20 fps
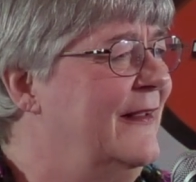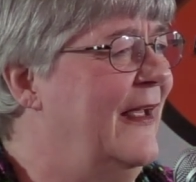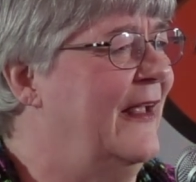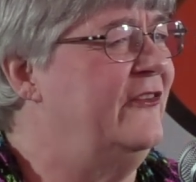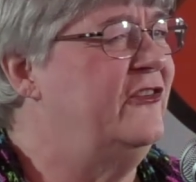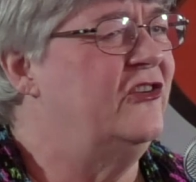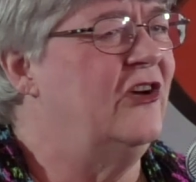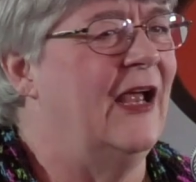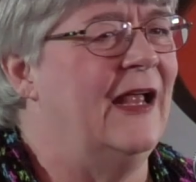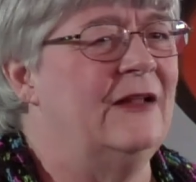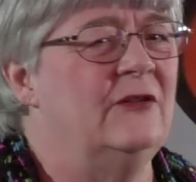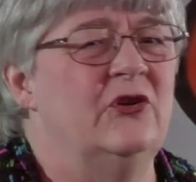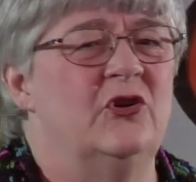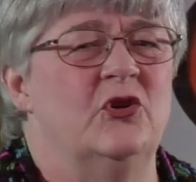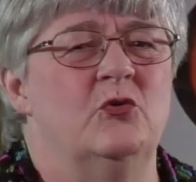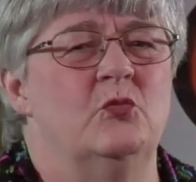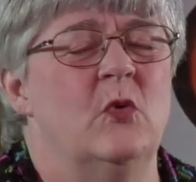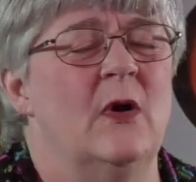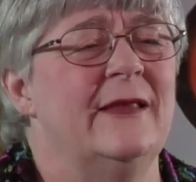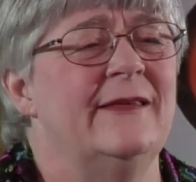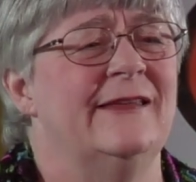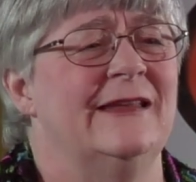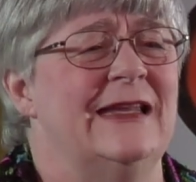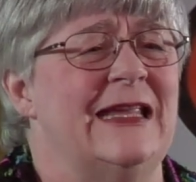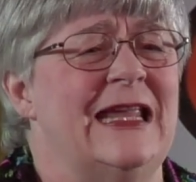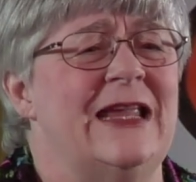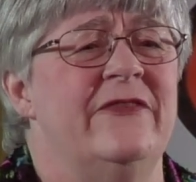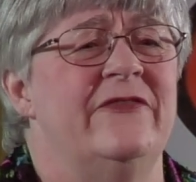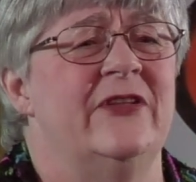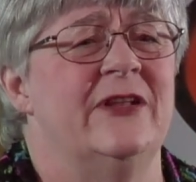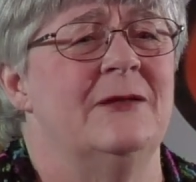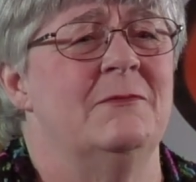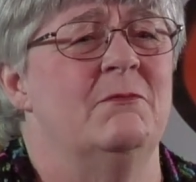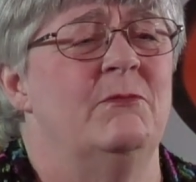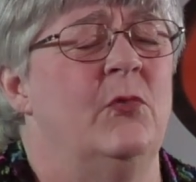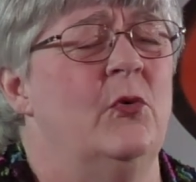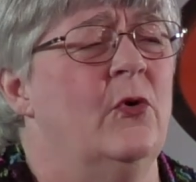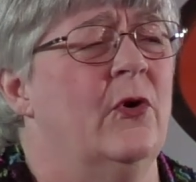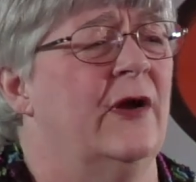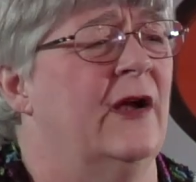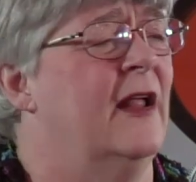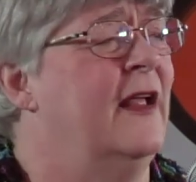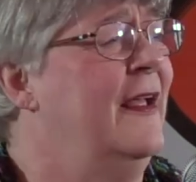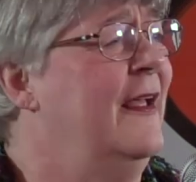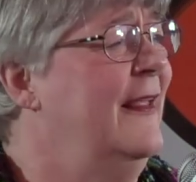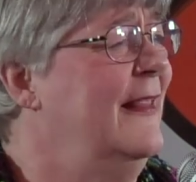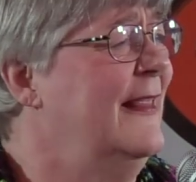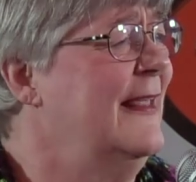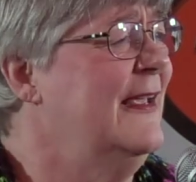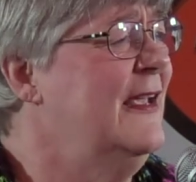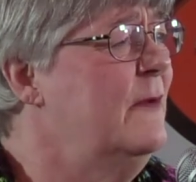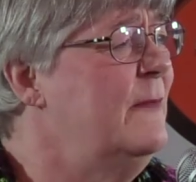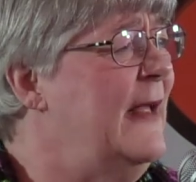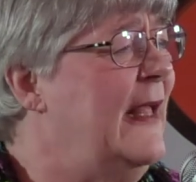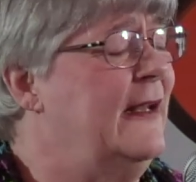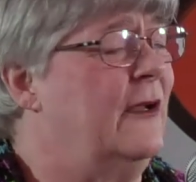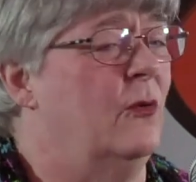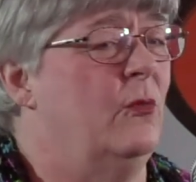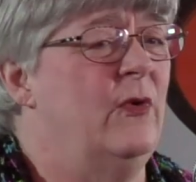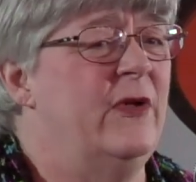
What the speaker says: A child who wasn't even born. Think about it.